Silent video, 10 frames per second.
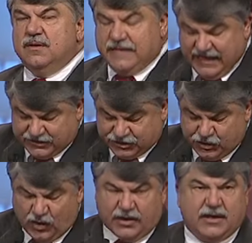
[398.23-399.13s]
take
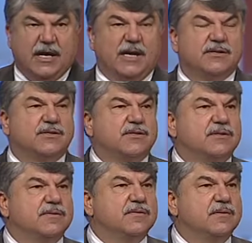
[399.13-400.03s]
shortcuts
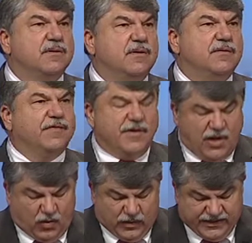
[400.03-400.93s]
for
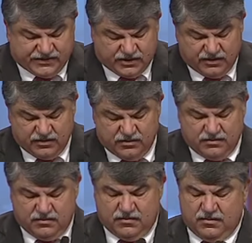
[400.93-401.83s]
no reason
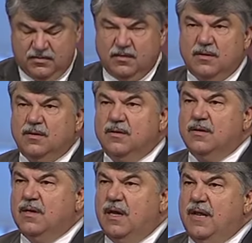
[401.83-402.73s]

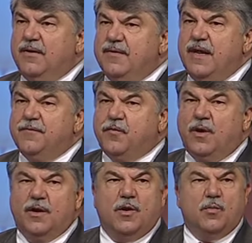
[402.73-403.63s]
other than for
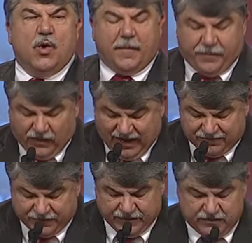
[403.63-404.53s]
a little more
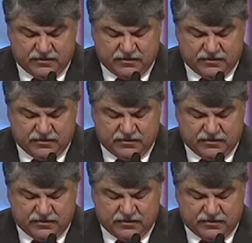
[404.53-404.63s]
profit.